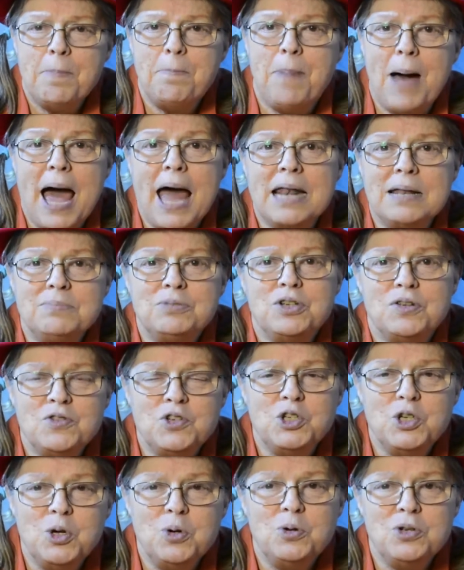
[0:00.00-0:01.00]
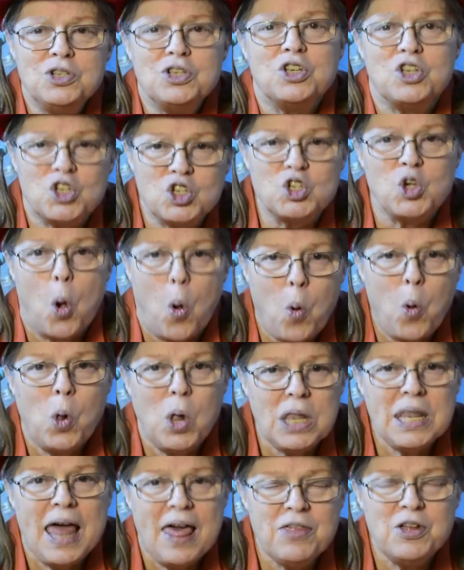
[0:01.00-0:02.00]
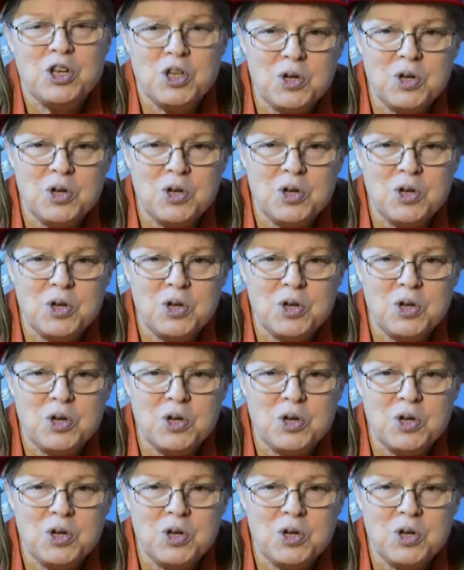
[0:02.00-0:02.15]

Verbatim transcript: bottoms of shoes, sole leather.